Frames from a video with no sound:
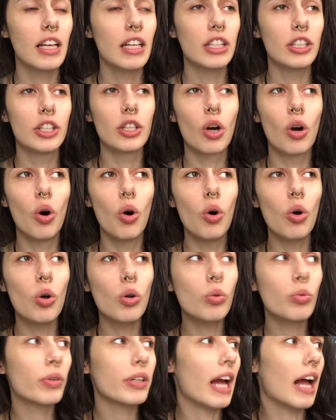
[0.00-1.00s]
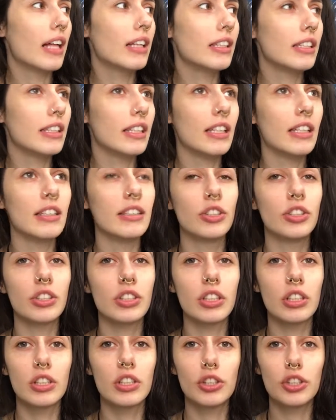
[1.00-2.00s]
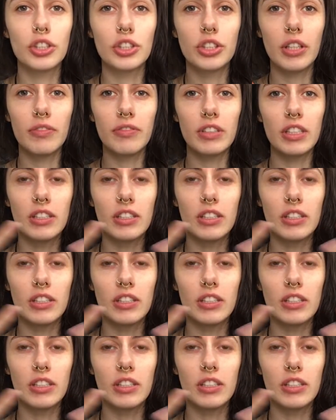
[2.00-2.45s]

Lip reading: your whole reality is just going to shift